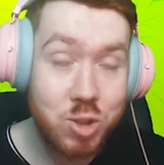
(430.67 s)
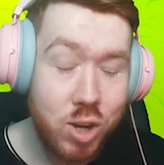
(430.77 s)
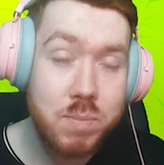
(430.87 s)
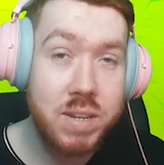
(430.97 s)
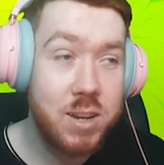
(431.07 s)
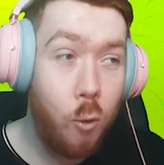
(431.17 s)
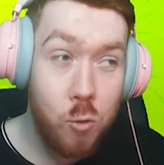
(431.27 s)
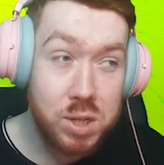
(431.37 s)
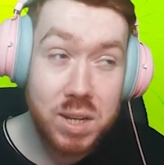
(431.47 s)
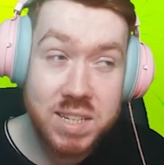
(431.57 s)
Trust me,
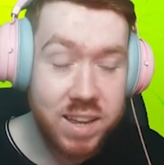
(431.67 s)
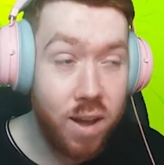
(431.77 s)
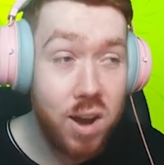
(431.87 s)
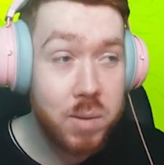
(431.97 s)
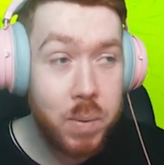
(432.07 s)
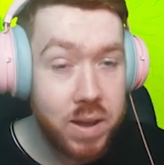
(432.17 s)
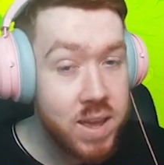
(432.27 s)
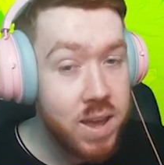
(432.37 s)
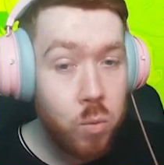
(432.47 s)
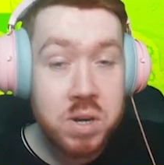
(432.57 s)
all she does is arc. But
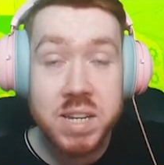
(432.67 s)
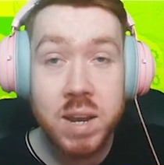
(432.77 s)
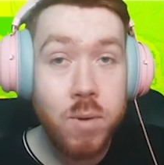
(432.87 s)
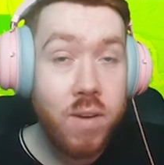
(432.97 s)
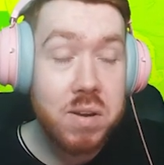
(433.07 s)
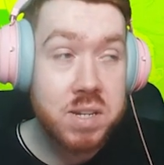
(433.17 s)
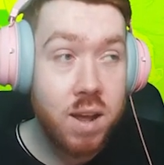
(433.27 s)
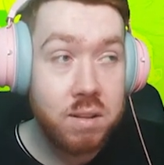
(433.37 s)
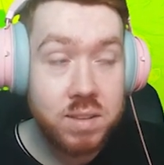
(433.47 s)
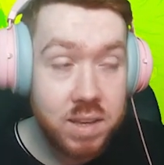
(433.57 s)
once again, without
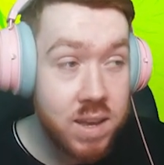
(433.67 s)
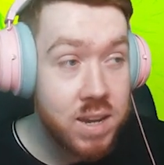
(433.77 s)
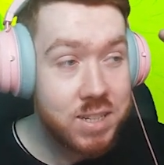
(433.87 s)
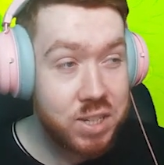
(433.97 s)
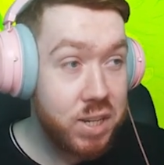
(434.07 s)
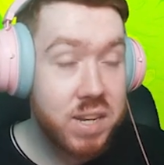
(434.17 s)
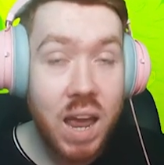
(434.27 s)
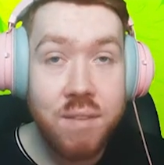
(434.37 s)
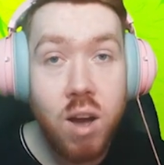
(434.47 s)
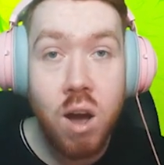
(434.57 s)
certainty, she's gonna
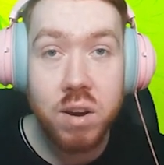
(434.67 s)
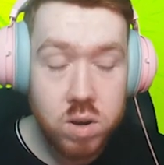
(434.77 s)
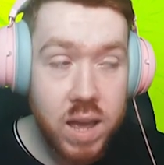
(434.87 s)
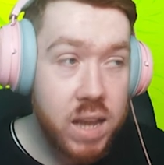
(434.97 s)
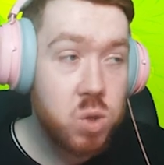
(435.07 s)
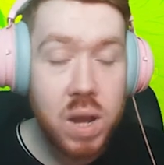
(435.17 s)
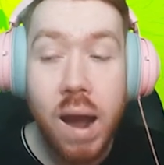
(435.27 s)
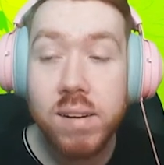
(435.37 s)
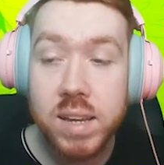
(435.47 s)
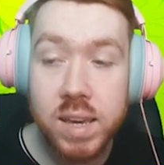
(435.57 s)
have arc on the actual
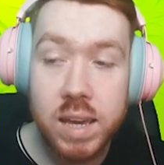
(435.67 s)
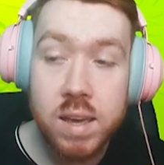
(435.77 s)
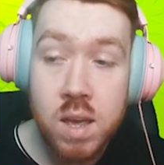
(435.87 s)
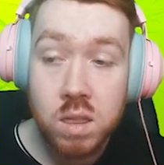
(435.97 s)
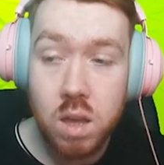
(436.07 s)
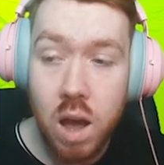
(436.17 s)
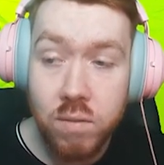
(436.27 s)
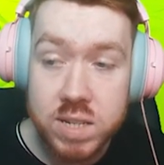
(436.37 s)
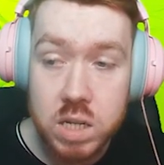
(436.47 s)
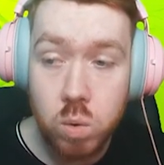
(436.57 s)
character kit. The
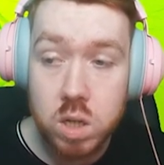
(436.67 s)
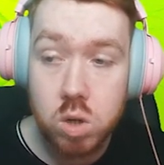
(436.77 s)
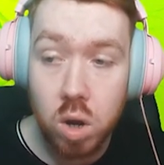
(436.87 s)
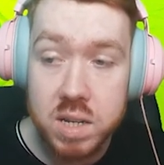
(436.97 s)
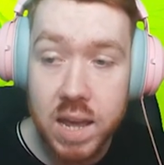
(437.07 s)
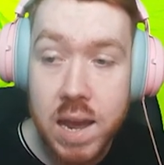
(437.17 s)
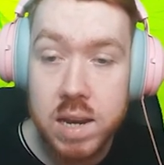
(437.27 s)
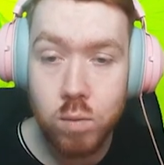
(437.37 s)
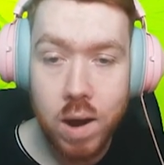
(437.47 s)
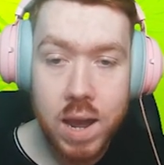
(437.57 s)
other skill is Goddess
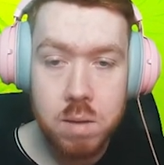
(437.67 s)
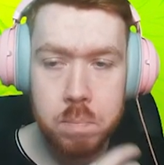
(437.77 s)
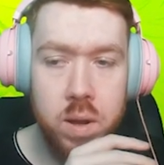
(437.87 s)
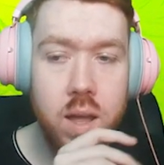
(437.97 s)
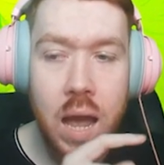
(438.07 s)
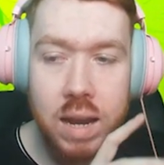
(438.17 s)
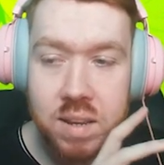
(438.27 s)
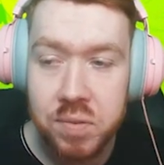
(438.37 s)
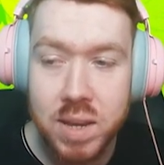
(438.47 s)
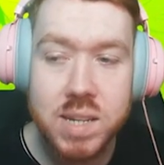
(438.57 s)
Aid, right? But
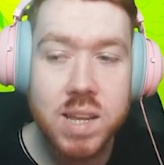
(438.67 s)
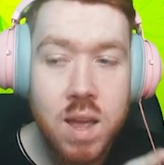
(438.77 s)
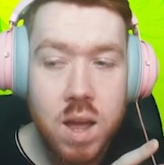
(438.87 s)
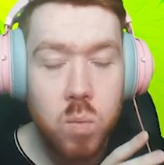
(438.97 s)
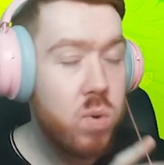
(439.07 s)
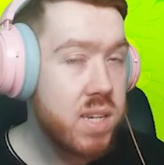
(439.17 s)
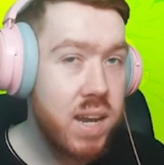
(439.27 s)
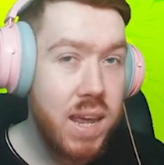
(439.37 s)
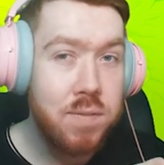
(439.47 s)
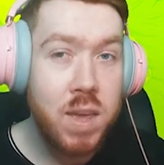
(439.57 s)
the thing is, once
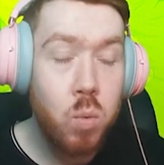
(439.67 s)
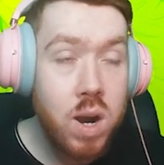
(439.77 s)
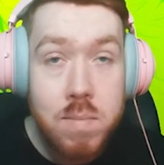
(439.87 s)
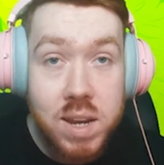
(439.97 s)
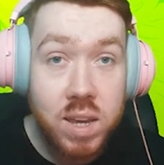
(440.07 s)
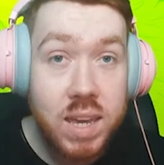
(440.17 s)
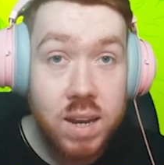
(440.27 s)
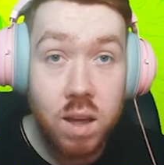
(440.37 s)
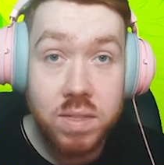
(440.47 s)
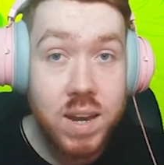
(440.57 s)
again, if they want to make a
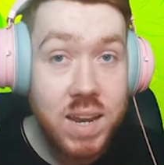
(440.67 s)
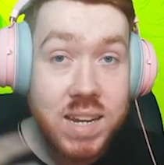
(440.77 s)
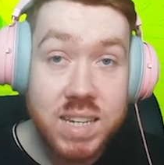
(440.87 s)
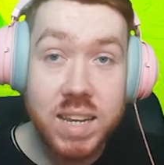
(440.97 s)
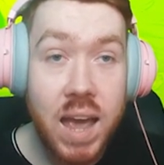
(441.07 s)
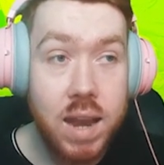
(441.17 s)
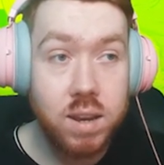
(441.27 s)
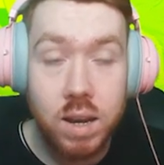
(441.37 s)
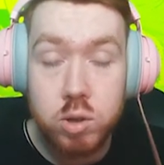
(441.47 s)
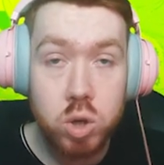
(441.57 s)
healer, then easily can.
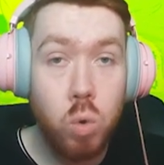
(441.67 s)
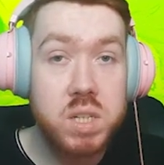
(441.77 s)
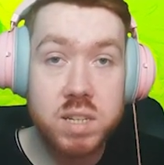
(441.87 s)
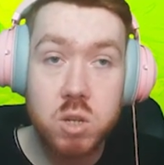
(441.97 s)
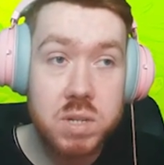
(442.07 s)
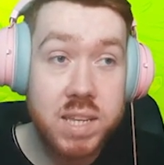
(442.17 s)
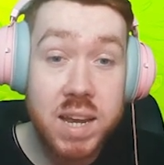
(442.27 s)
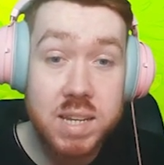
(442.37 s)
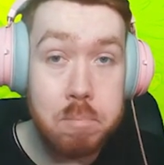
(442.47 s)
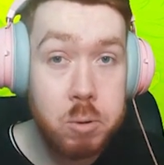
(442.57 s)
Literally, all she has to do is
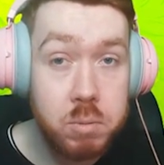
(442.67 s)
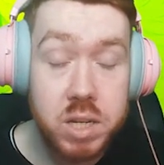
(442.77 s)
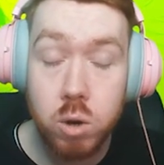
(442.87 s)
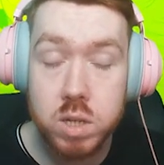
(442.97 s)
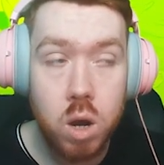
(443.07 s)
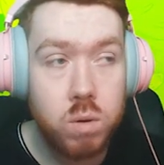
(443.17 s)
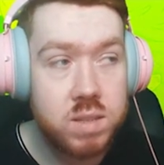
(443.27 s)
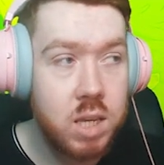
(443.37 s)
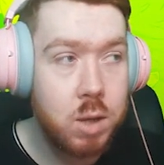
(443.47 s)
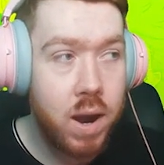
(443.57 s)
this, and boom, she heals the whole
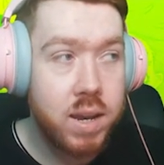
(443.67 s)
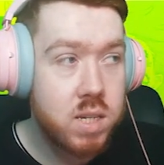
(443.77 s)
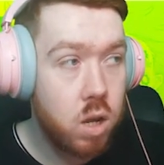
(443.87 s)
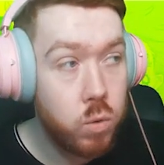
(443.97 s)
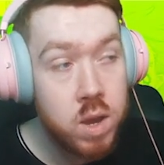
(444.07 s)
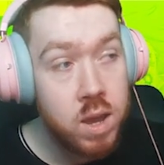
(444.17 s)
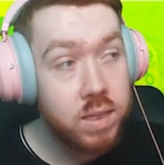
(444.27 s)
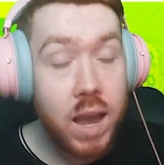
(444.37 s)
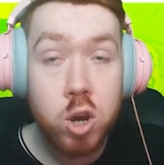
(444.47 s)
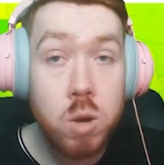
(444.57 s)
team, right? So
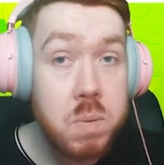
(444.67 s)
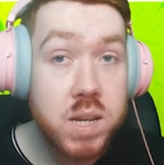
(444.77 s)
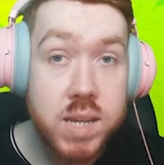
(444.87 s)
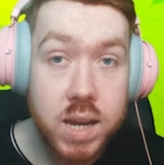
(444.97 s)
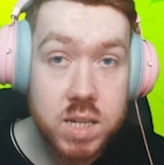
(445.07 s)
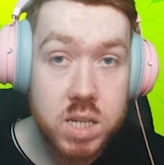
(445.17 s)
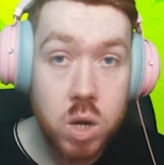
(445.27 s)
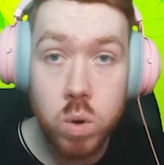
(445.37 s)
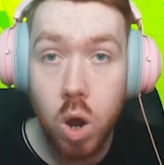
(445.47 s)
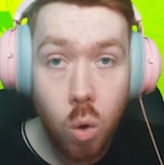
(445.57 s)
that could be a second
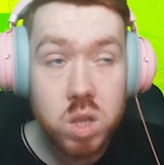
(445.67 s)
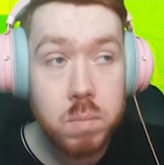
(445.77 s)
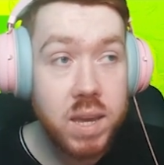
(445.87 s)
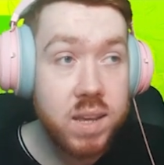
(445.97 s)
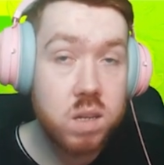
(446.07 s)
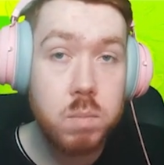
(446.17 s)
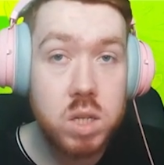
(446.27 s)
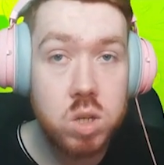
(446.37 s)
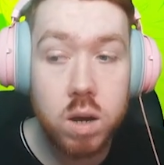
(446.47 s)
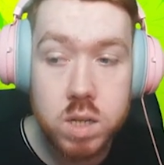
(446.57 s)
skill, and the ultimate is gonna be
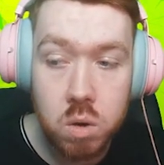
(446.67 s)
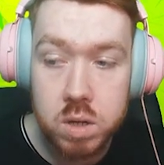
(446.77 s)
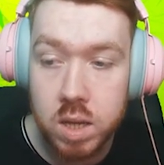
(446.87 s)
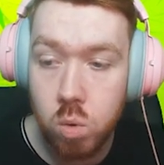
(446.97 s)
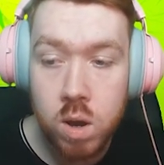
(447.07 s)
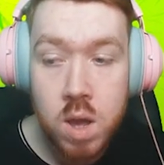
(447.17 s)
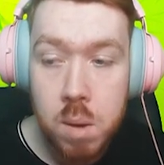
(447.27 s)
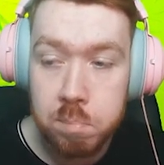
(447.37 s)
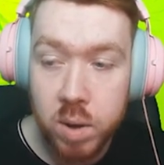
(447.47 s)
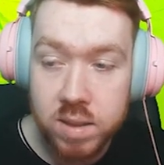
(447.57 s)
John's Ordeal.
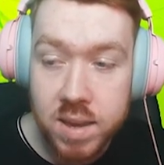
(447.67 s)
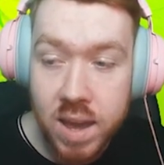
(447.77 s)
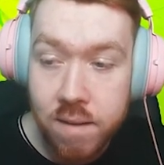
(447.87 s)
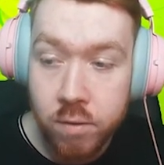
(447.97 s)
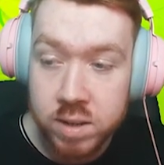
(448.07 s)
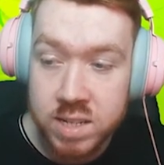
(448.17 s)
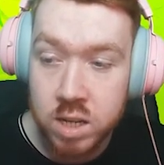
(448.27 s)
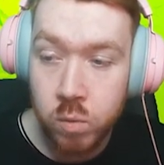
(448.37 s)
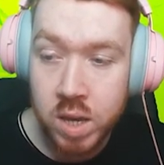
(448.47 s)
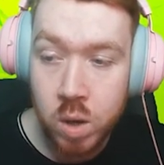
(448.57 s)
But they gave her this
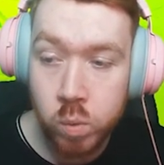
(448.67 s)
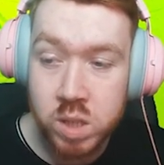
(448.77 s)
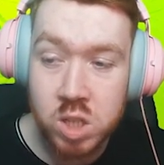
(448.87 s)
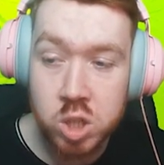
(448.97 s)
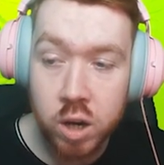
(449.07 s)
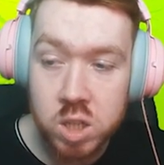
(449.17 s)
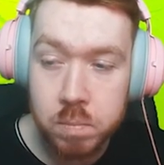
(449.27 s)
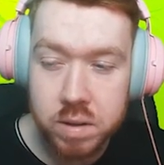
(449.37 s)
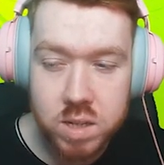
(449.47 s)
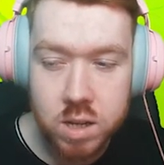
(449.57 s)
skill here, which is
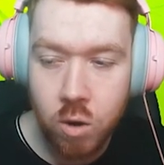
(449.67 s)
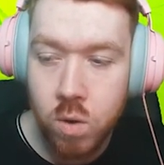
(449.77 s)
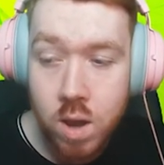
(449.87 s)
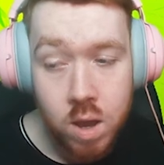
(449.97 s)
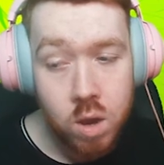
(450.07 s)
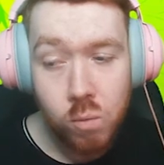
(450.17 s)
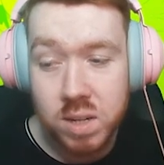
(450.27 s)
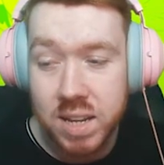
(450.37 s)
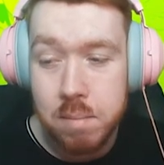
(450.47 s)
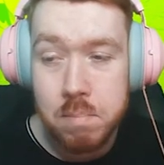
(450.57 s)
Judgment. So
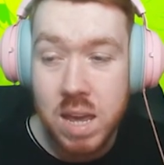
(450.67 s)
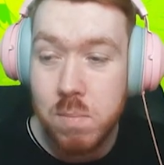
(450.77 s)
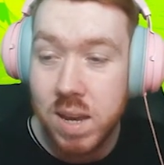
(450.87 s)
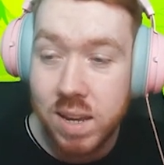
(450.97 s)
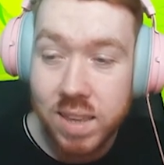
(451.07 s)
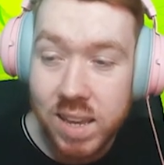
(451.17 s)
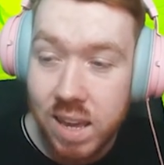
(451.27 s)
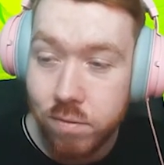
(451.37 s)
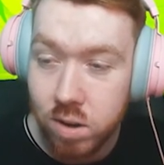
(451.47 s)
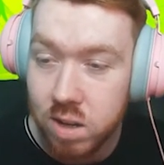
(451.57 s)
once again, maybe they
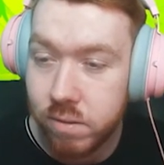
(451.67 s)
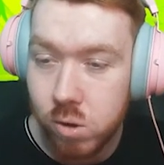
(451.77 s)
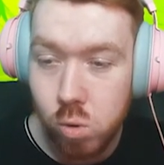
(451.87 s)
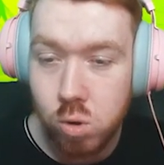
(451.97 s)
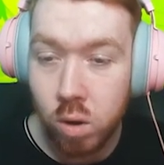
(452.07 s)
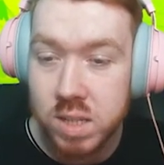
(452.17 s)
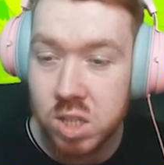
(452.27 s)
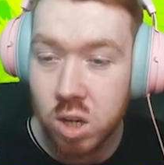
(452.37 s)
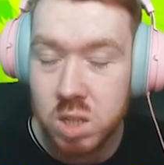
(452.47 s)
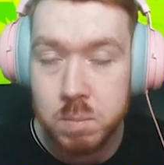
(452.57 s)
give her a thing called Goddess
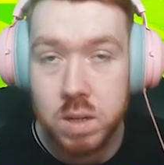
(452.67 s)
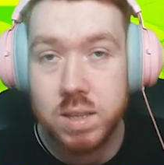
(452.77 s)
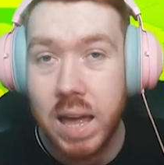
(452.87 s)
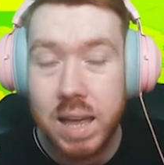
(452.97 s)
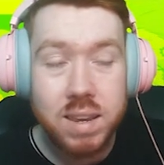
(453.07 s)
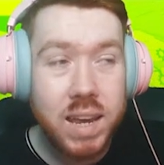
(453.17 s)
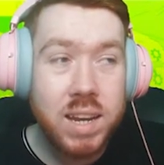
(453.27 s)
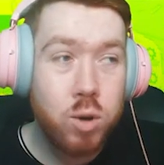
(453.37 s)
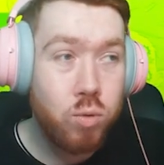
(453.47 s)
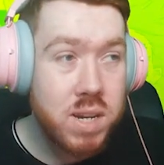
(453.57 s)
Judgment that
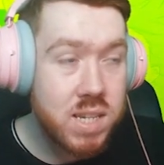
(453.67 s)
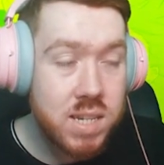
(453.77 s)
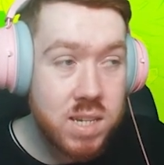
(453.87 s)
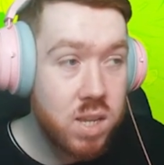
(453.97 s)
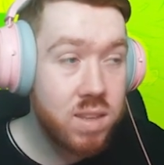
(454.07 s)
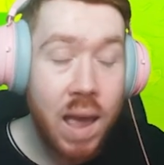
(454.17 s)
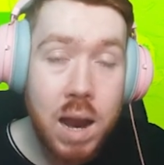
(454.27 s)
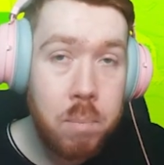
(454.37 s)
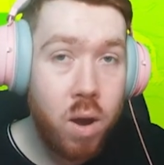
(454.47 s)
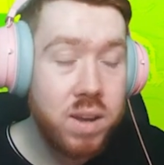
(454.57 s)
increases the
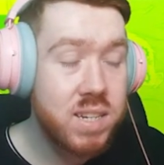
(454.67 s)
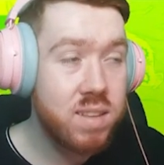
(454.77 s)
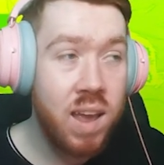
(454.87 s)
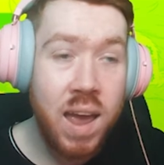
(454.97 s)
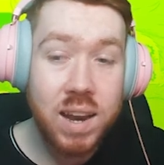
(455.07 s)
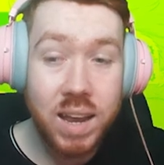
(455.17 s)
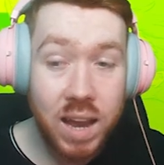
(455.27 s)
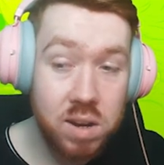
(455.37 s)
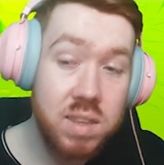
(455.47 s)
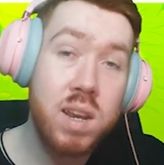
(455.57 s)
attack party's attack, like
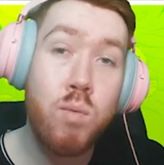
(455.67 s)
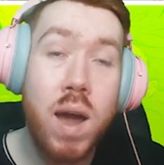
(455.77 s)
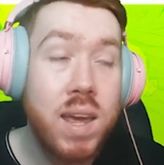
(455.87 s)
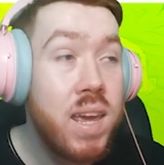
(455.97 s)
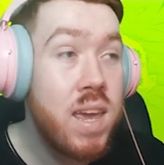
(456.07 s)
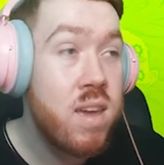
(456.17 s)
how they did it right here.